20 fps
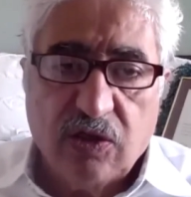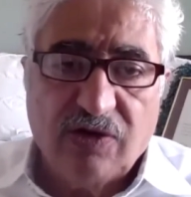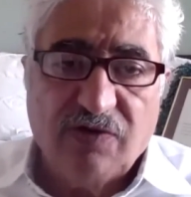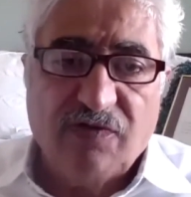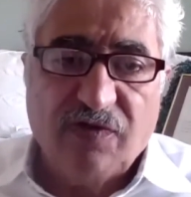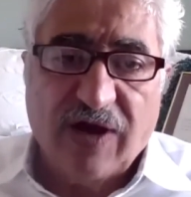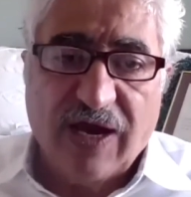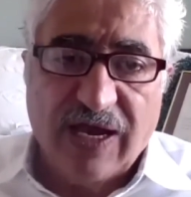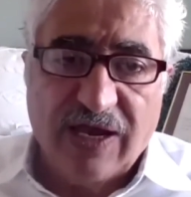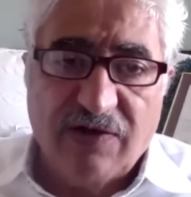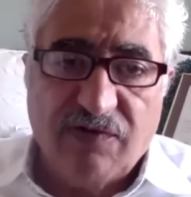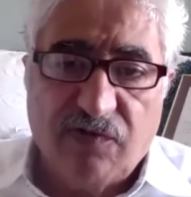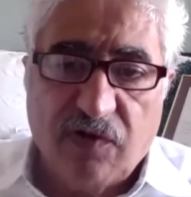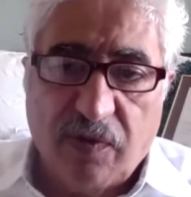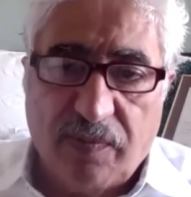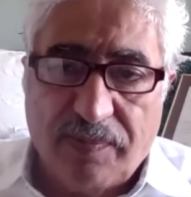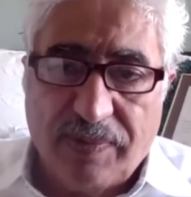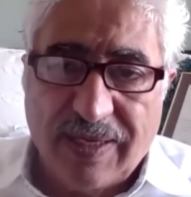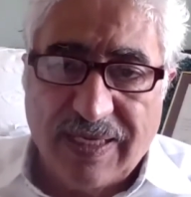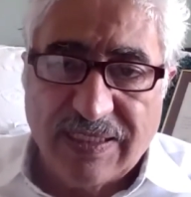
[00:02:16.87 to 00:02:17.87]
unifying
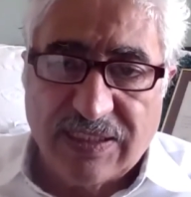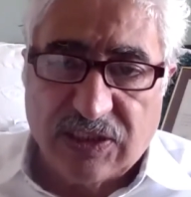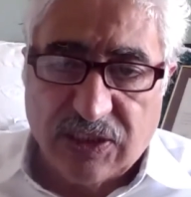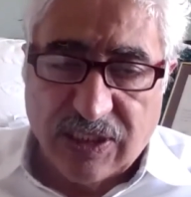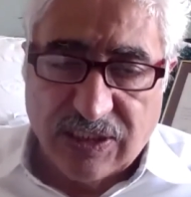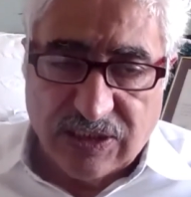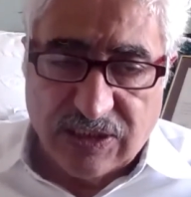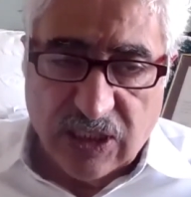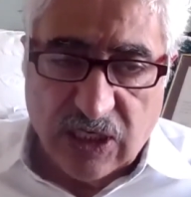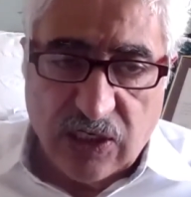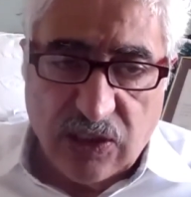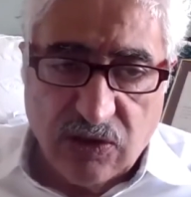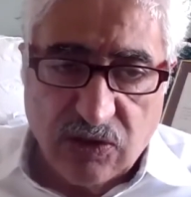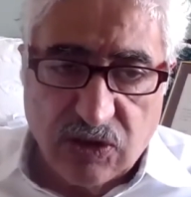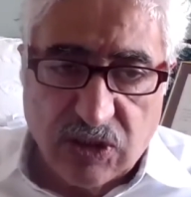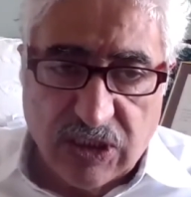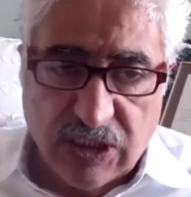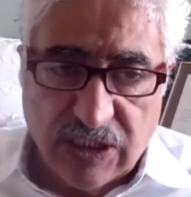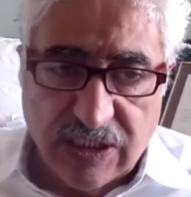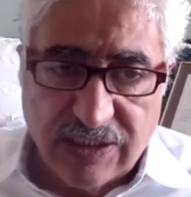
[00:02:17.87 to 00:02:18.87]
for peace
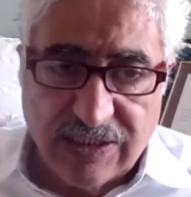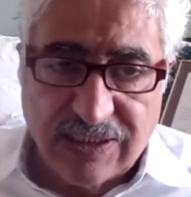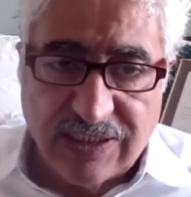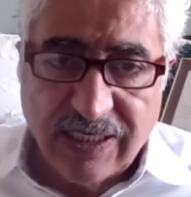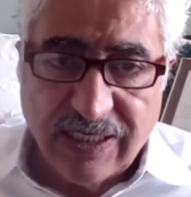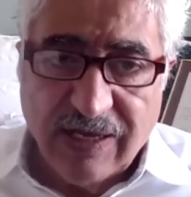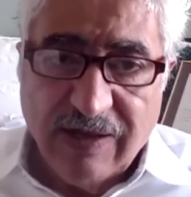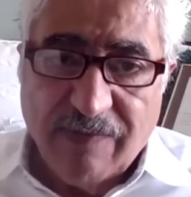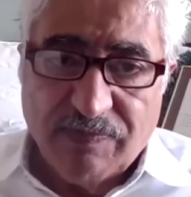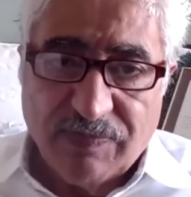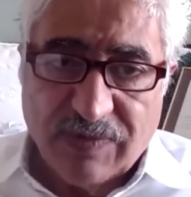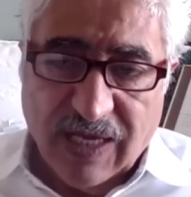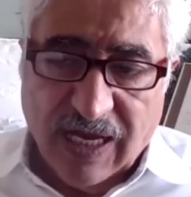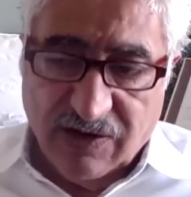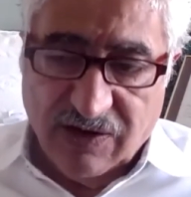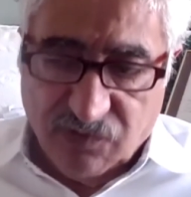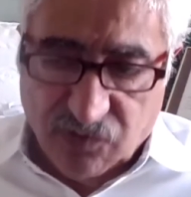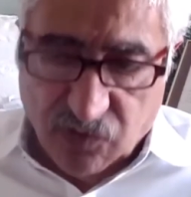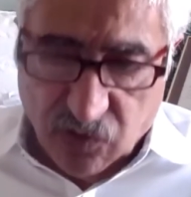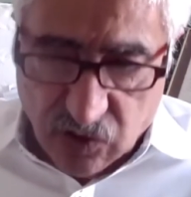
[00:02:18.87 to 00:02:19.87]
resolutions.
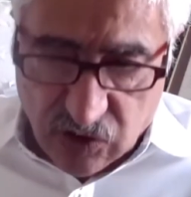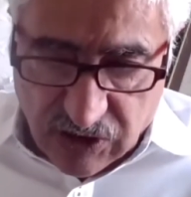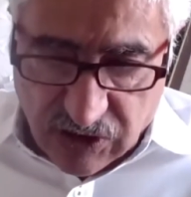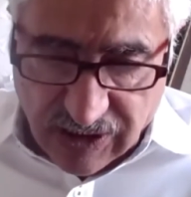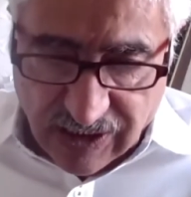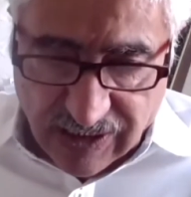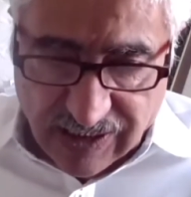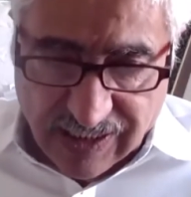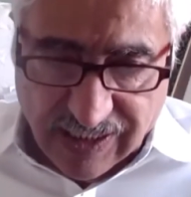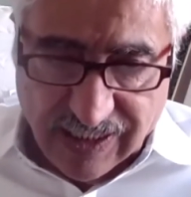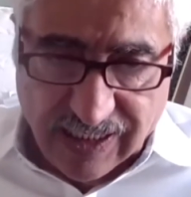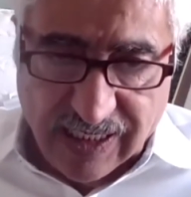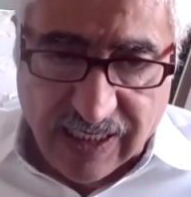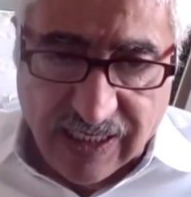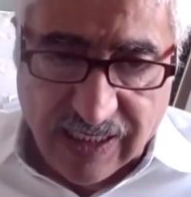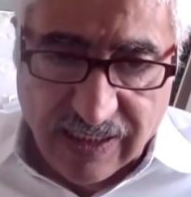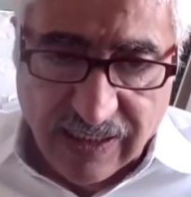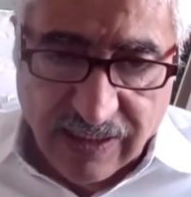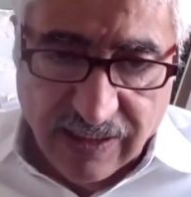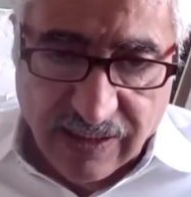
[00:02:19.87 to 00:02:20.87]

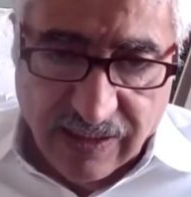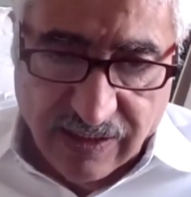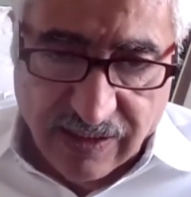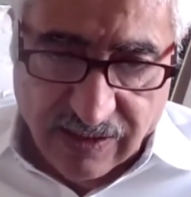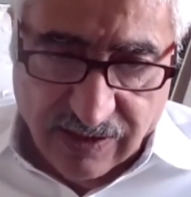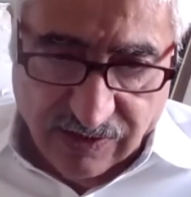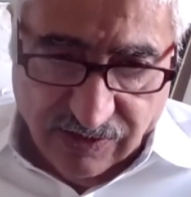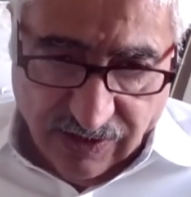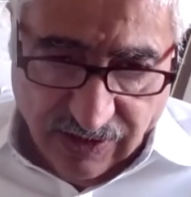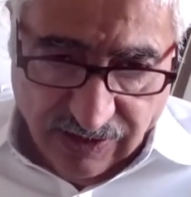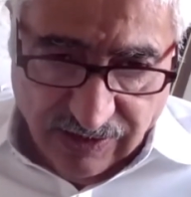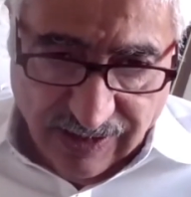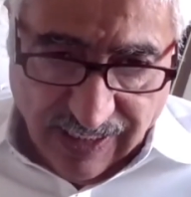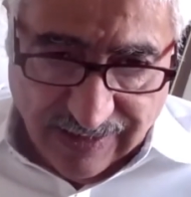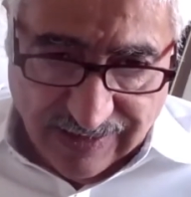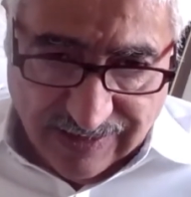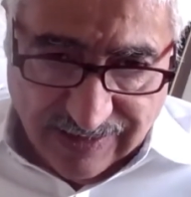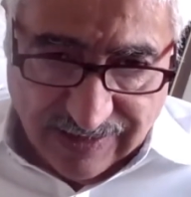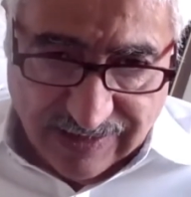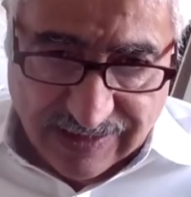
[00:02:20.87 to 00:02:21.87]
Unfortunately, the
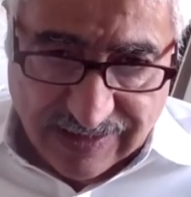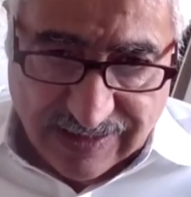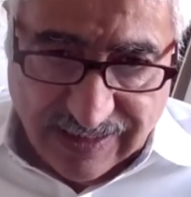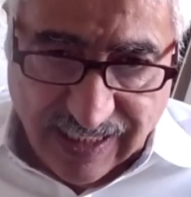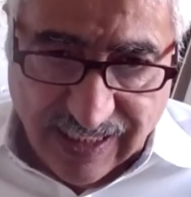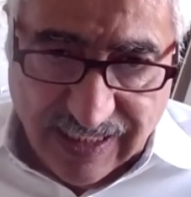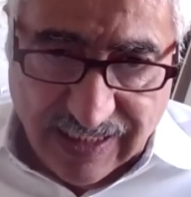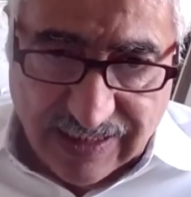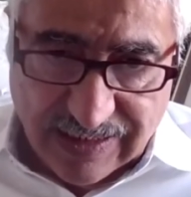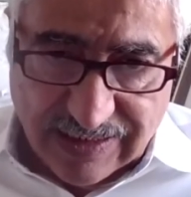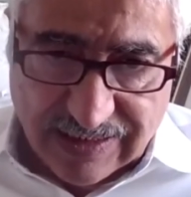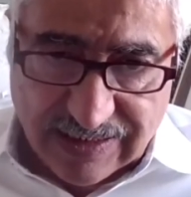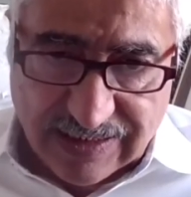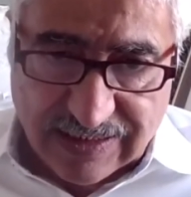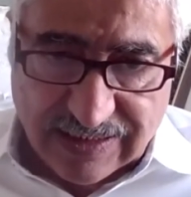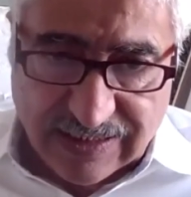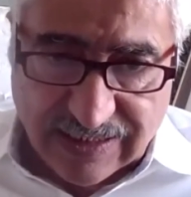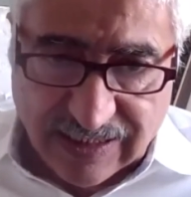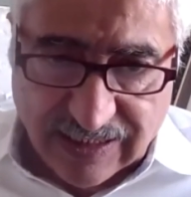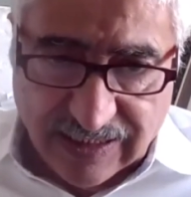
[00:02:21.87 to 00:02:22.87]
United
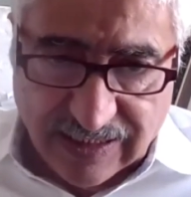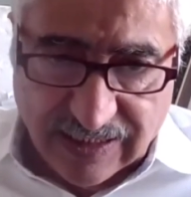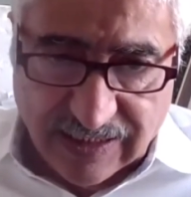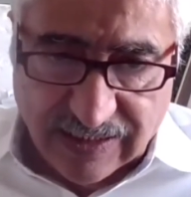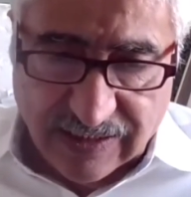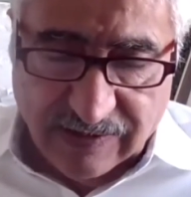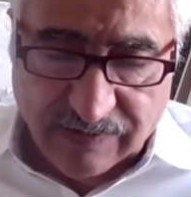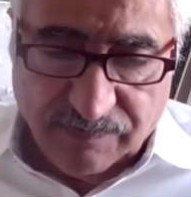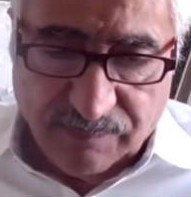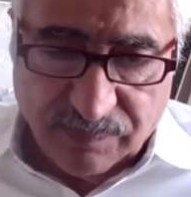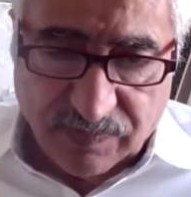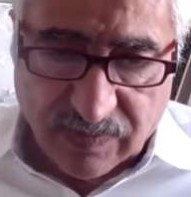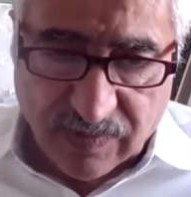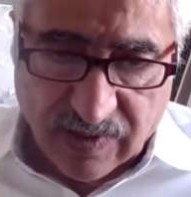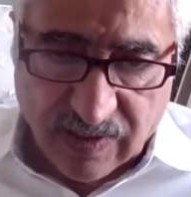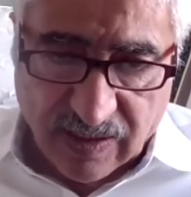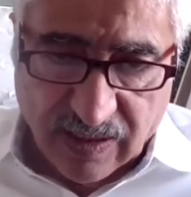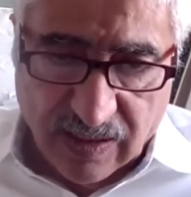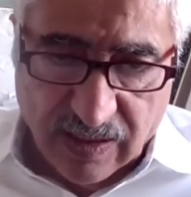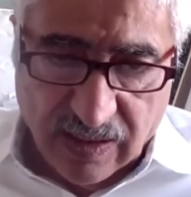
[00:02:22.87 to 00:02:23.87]
States,
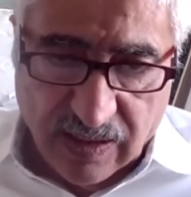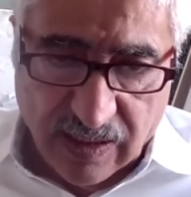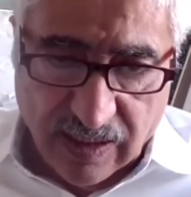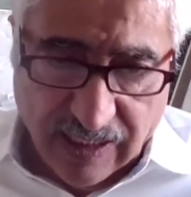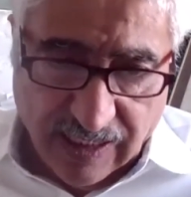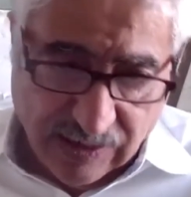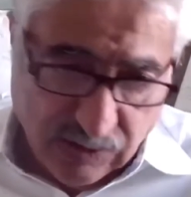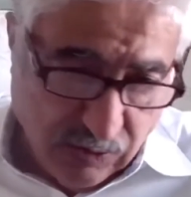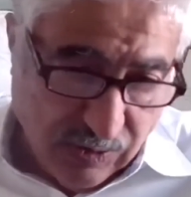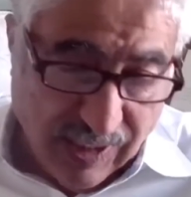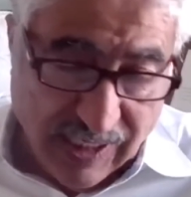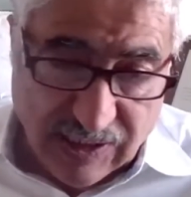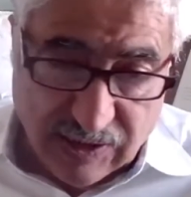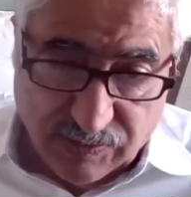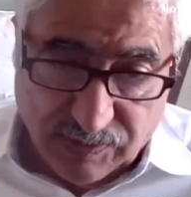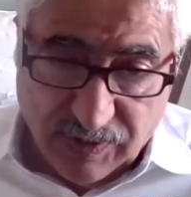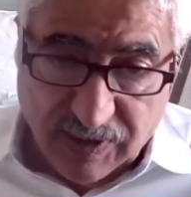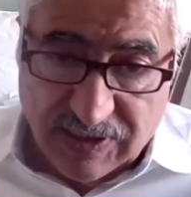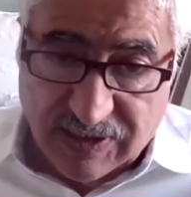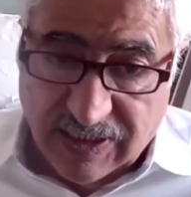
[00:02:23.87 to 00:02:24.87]
as
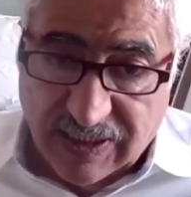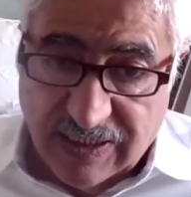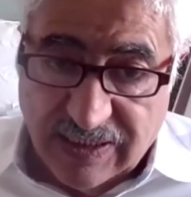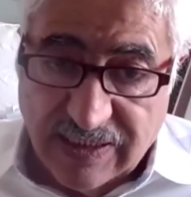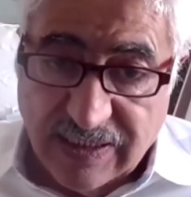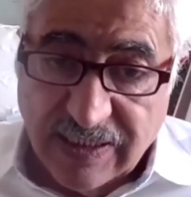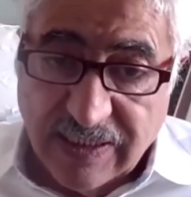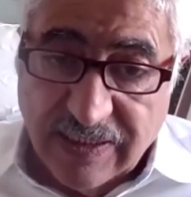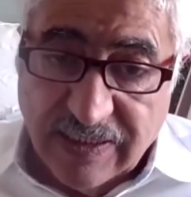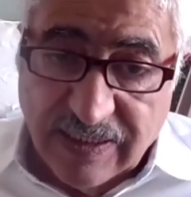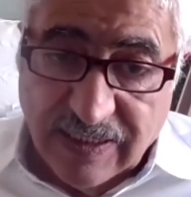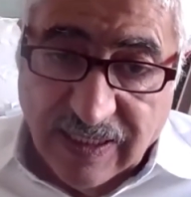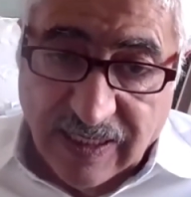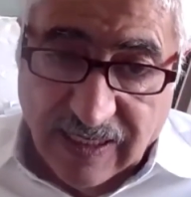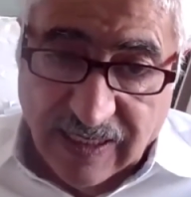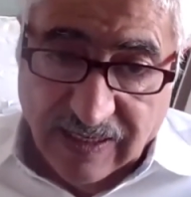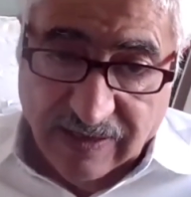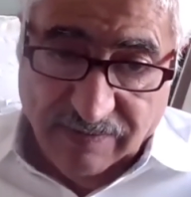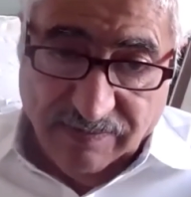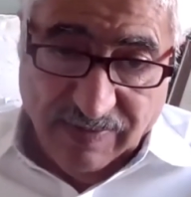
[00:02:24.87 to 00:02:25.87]
well as Britain,
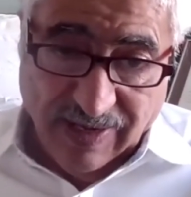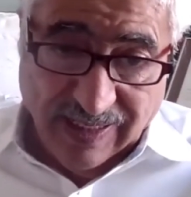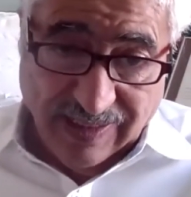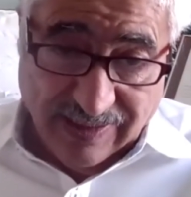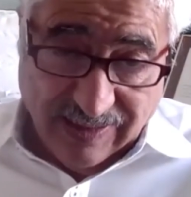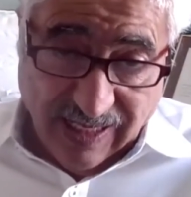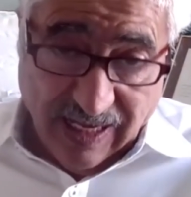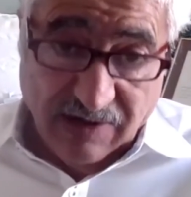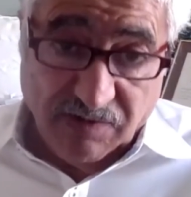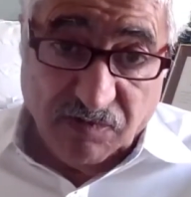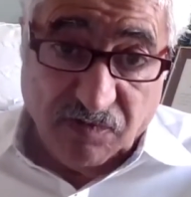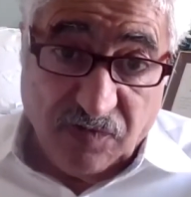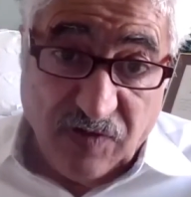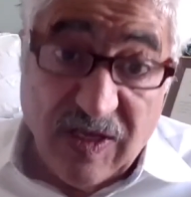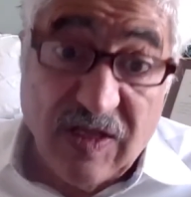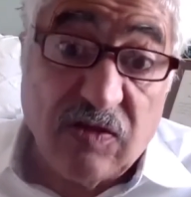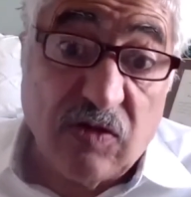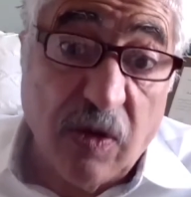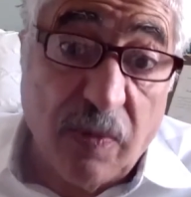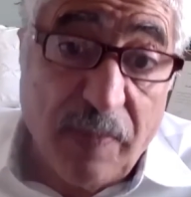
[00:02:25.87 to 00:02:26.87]
maintain
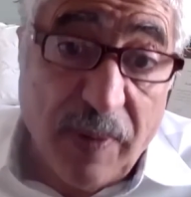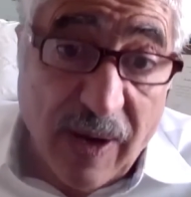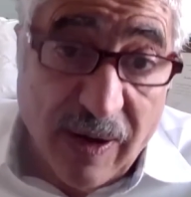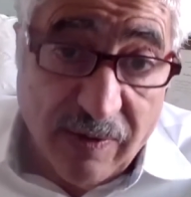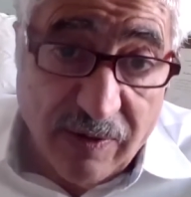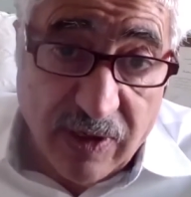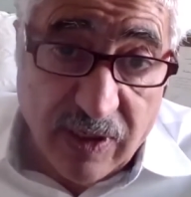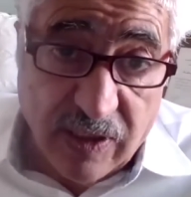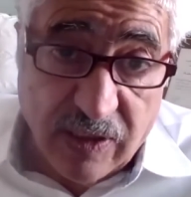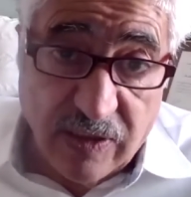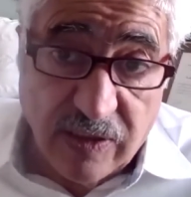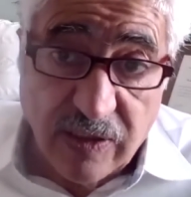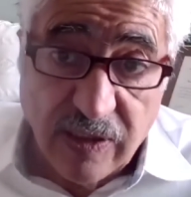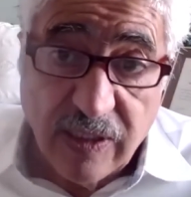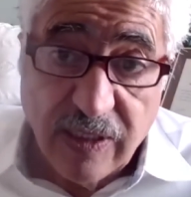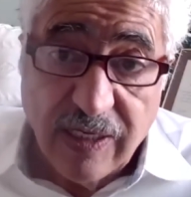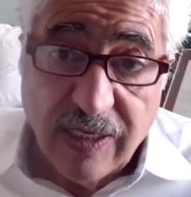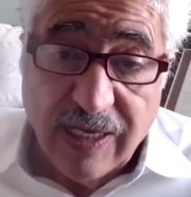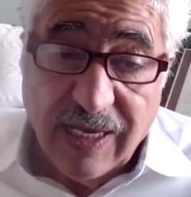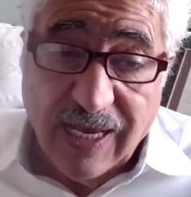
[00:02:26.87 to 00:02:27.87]
veto
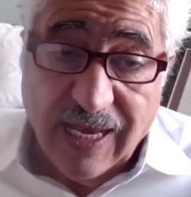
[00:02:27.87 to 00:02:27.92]
power